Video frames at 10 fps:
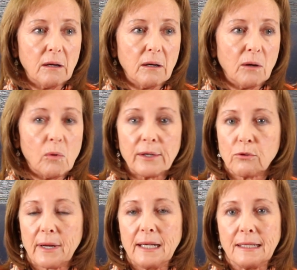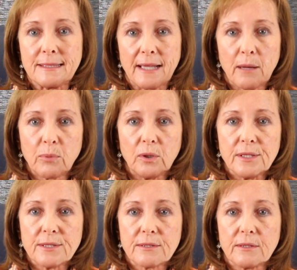One great example
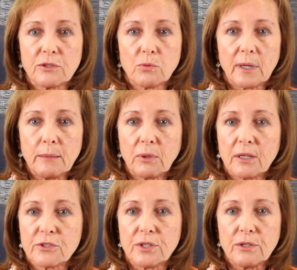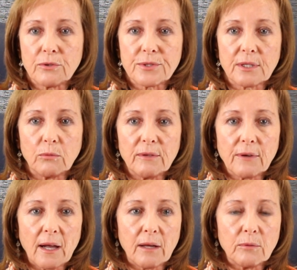is the 20-plus years that we've
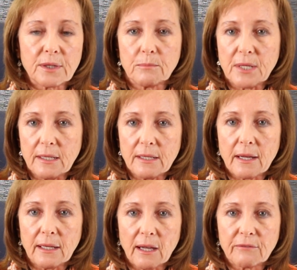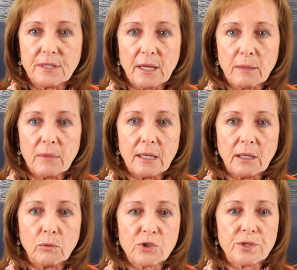had with the PDA FDA
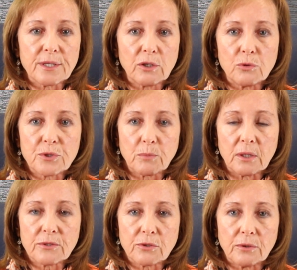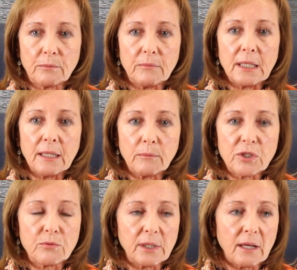meeting, which is a co-sponsored meeting
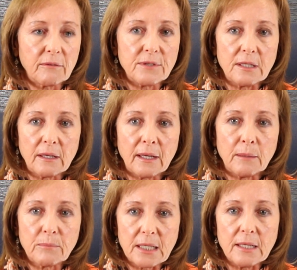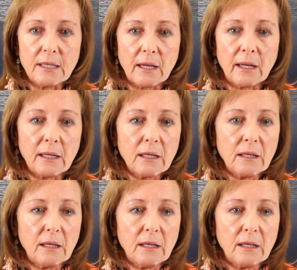between FDA and PDA.